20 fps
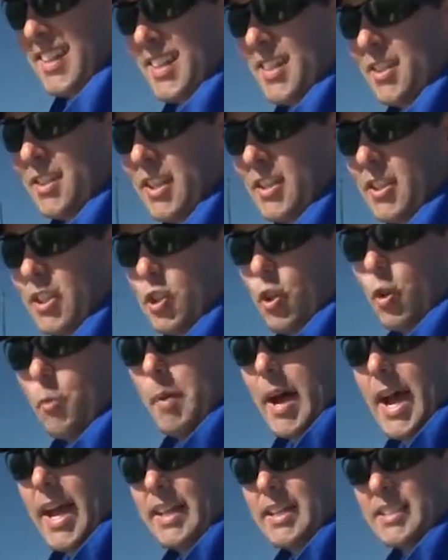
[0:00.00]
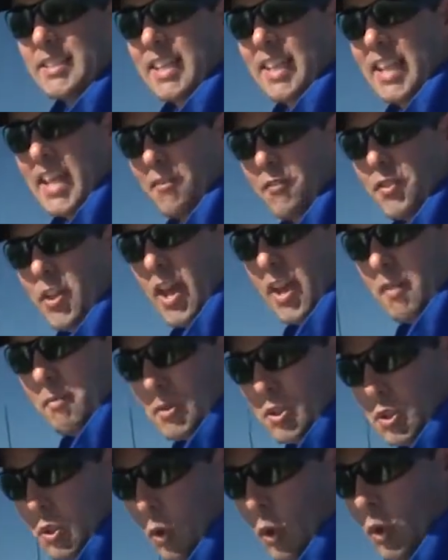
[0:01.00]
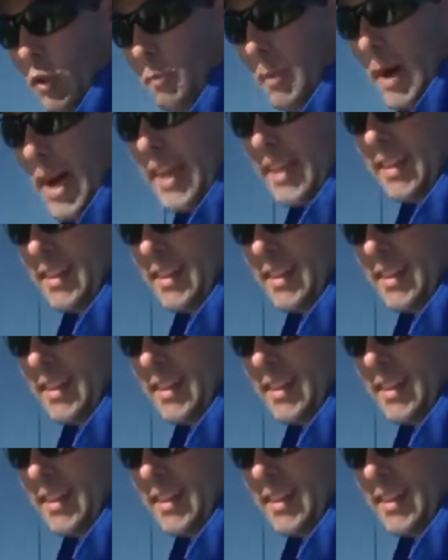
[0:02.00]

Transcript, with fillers: think that your bait has left that school of bait